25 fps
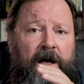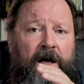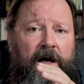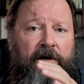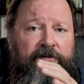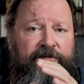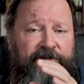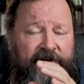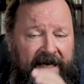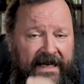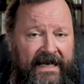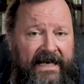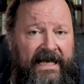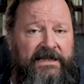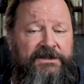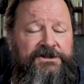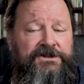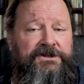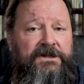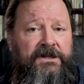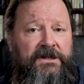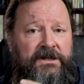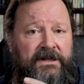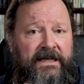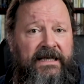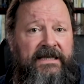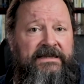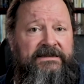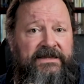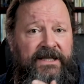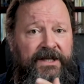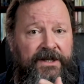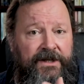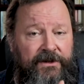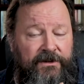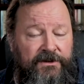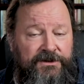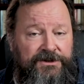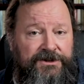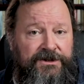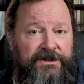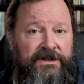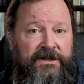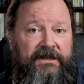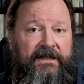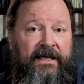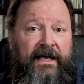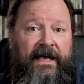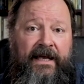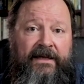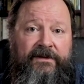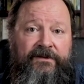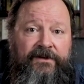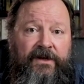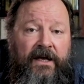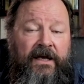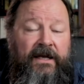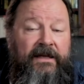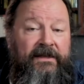a financial institution that